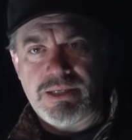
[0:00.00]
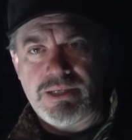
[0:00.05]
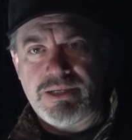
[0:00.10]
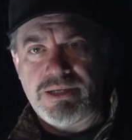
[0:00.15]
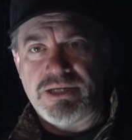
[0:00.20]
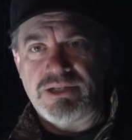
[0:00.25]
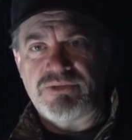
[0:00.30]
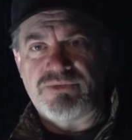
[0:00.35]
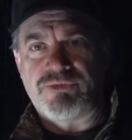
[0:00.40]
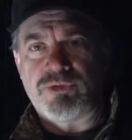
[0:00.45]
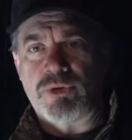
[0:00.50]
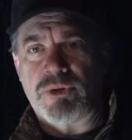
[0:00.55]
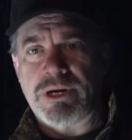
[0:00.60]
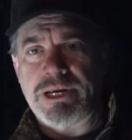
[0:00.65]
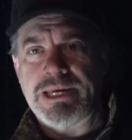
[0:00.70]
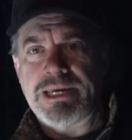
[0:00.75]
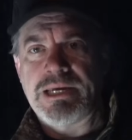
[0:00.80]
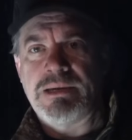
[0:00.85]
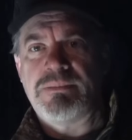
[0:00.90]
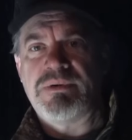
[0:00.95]
It's 4
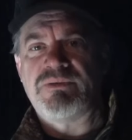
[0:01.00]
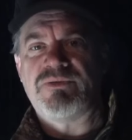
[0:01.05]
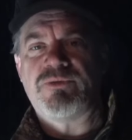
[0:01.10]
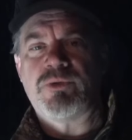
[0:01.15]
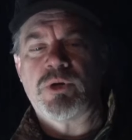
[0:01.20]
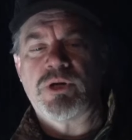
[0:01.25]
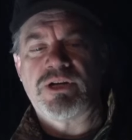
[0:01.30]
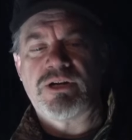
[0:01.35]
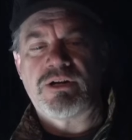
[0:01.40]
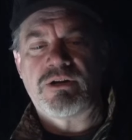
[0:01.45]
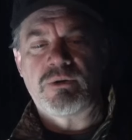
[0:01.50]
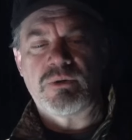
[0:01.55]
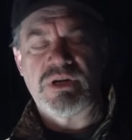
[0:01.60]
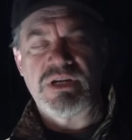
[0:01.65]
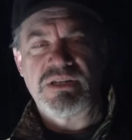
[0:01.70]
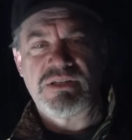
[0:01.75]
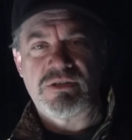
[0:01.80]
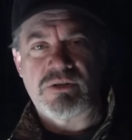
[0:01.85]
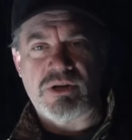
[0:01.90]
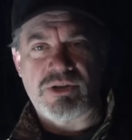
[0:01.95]
a.m. and 40
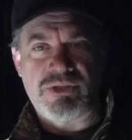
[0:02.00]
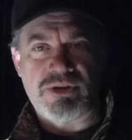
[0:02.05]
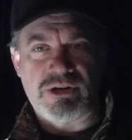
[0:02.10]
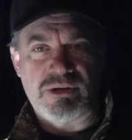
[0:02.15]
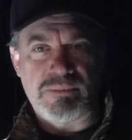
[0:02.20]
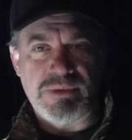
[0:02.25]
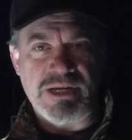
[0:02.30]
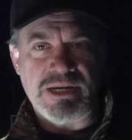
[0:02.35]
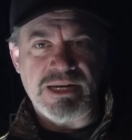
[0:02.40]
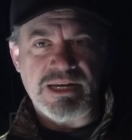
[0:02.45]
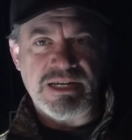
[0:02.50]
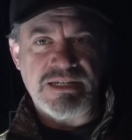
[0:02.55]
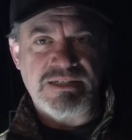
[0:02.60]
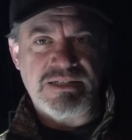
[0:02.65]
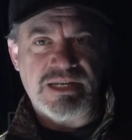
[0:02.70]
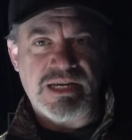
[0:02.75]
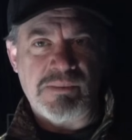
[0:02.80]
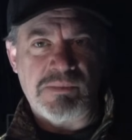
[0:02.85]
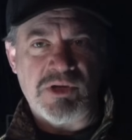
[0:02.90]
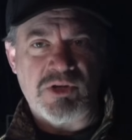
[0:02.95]
degrees, so I thought it'd be a nice
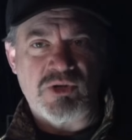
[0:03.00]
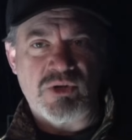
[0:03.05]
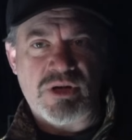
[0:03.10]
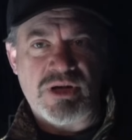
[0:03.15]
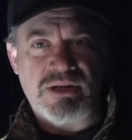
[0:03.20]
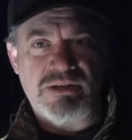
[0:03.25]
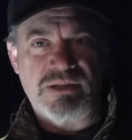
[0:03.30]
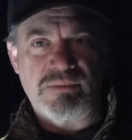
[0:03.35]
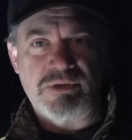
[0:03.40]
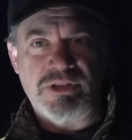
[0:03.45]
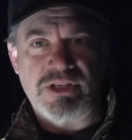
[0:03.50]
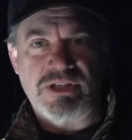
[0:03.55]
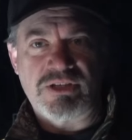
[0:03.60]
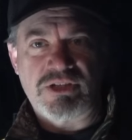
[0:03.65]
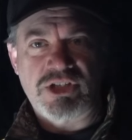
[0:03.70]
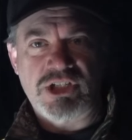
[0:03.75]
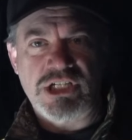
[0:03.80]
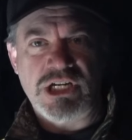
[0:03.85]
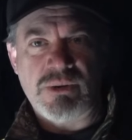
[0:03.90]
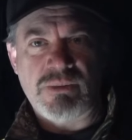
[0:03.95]
time to try some of this
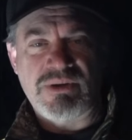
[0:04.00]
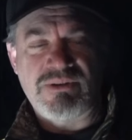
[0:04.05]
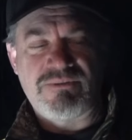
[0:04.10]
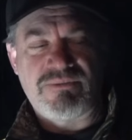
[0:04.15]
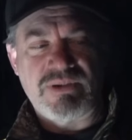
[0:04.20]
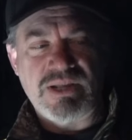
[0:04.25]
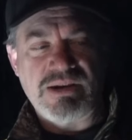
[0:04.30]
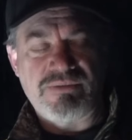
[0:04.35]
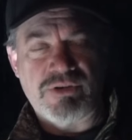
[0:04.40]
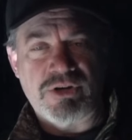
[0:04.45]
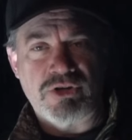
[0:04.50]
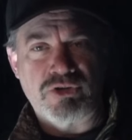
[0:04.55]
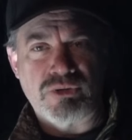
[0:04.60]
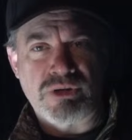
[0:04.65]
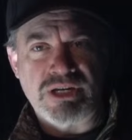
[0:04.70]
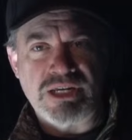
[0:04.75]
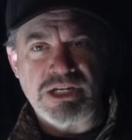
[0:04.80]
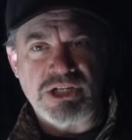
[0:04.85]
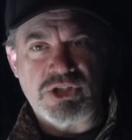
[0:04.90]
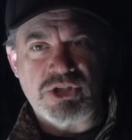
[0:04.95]
cherry flavored
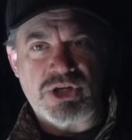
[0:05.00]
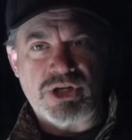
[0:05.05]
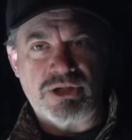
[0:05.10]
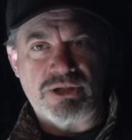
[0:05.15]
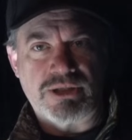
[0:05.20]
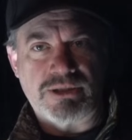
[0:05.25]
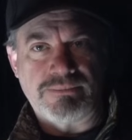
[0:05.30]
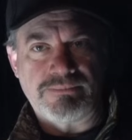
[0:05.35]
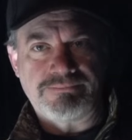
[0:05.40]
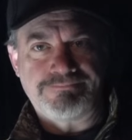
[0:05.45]
drinking chocolate.